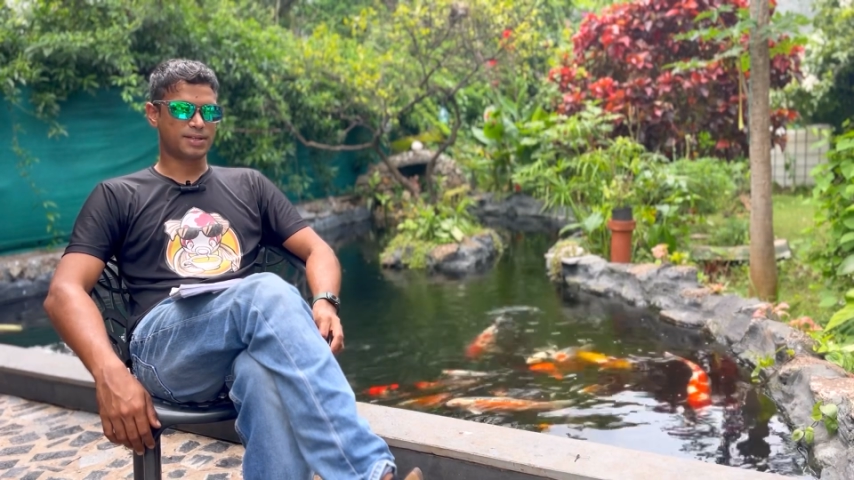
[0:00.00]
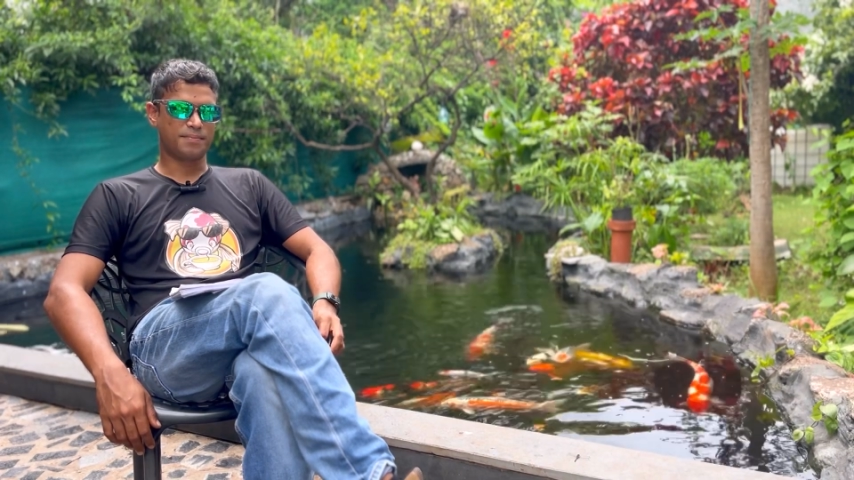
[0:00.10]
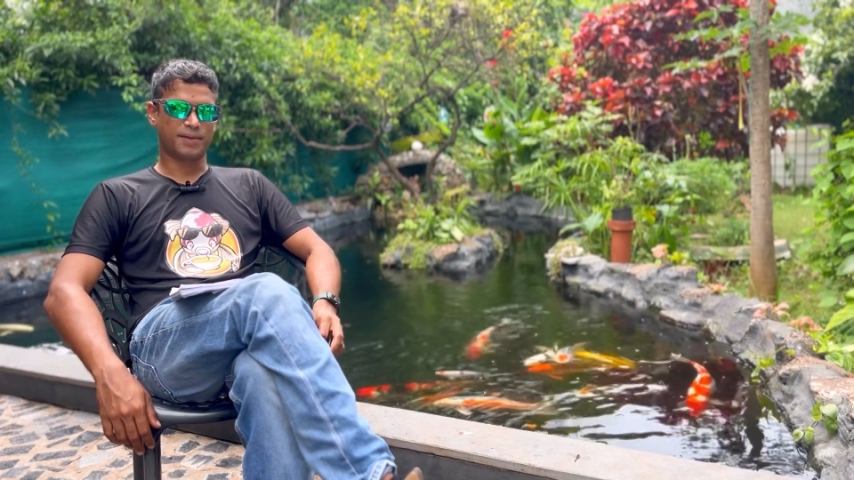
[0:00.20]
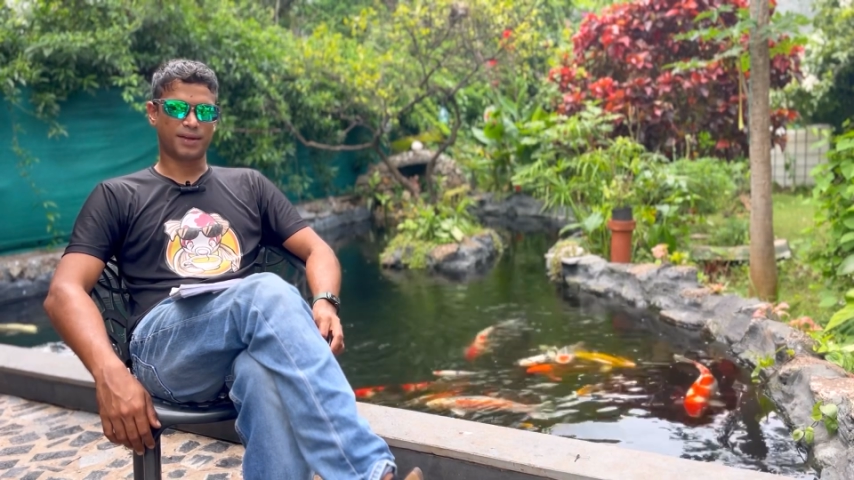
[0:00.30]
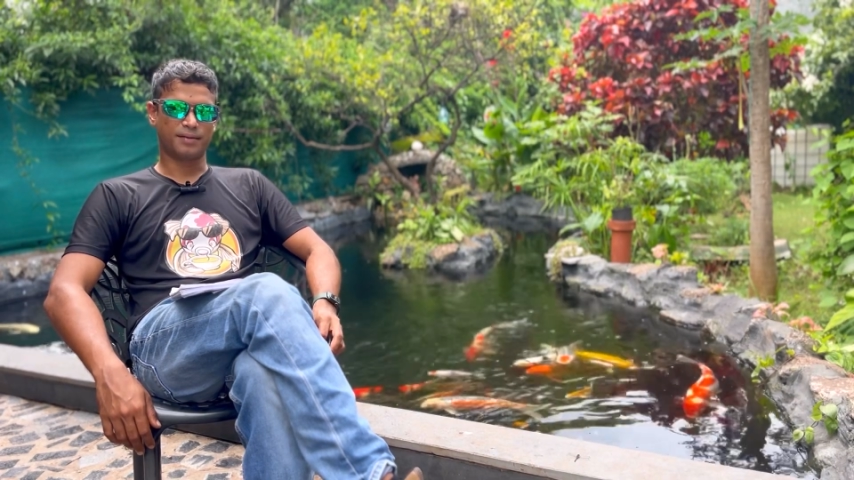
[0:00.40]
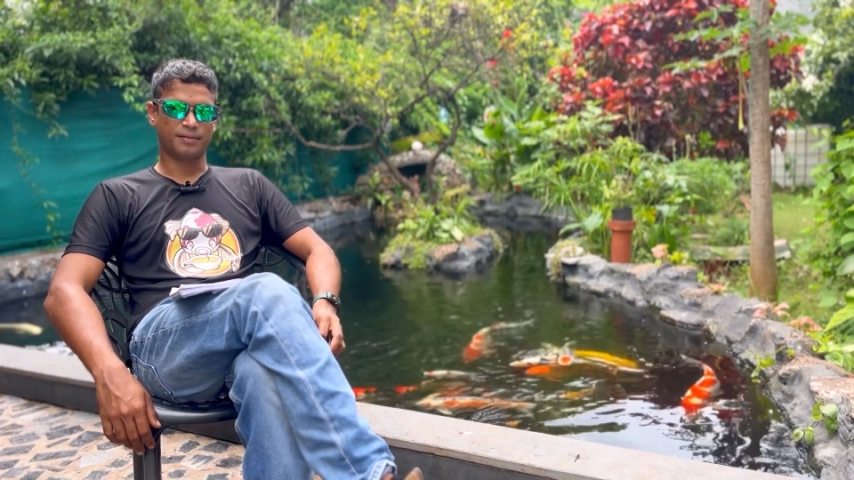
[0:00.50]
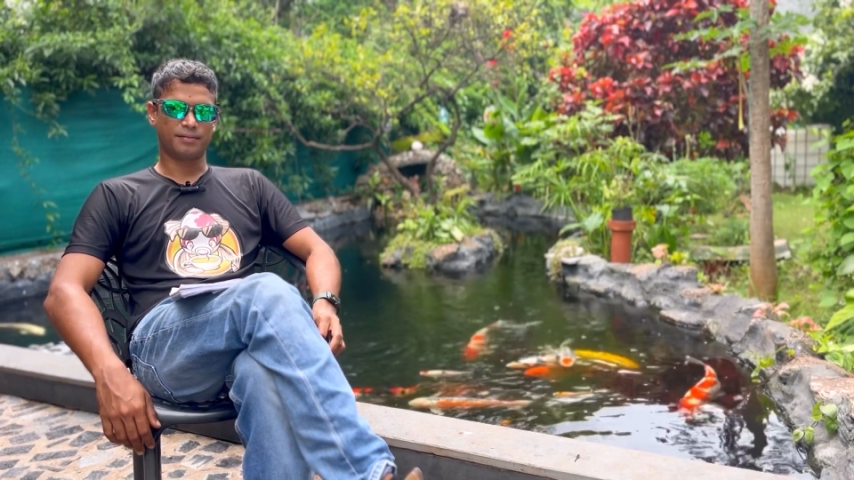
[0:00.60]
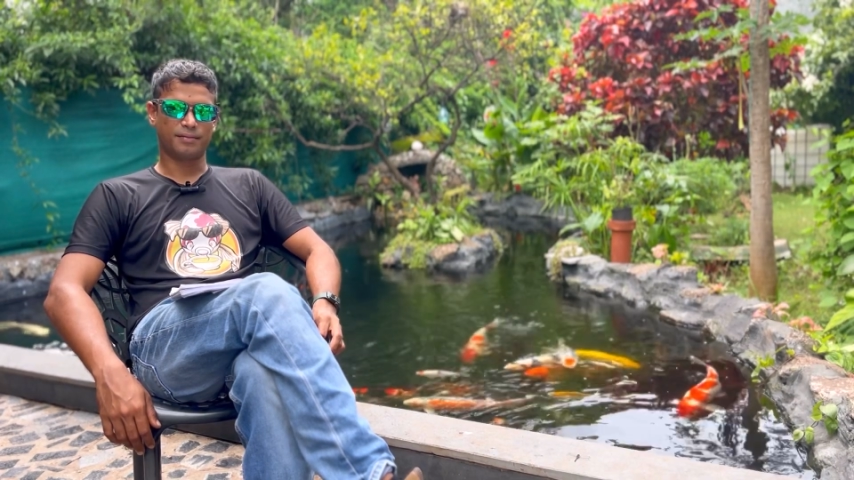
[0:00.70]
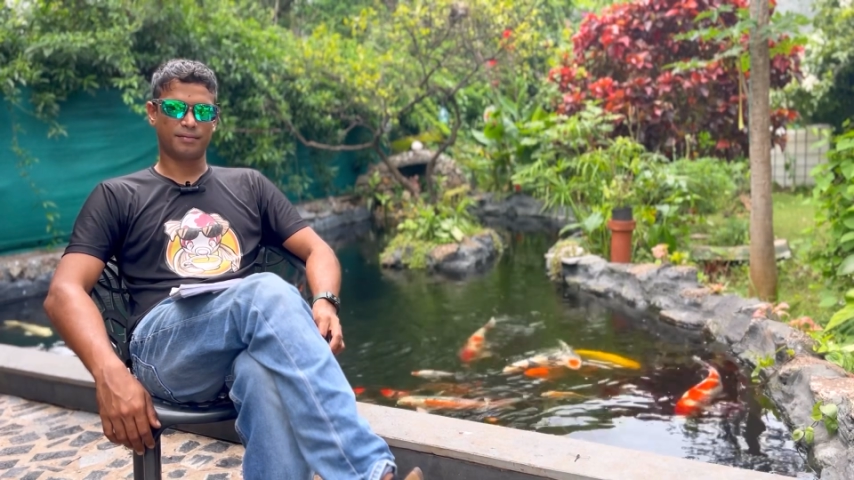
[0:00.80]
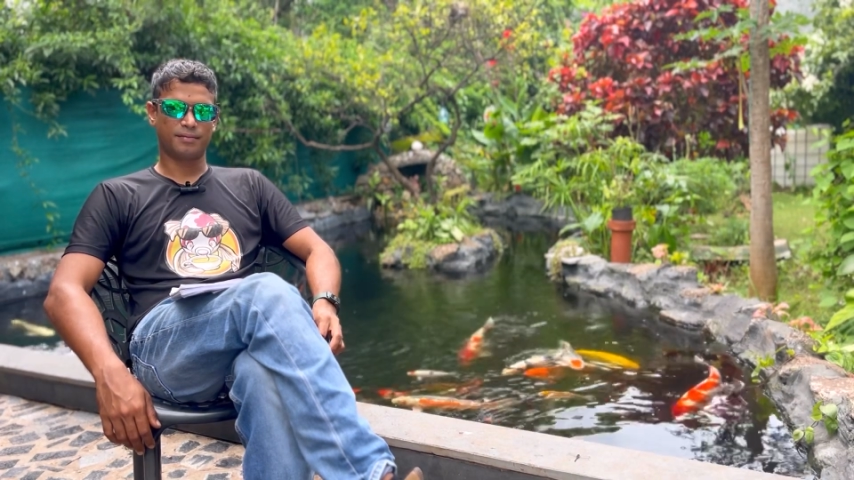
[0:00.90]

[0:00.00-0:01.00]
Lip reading: something.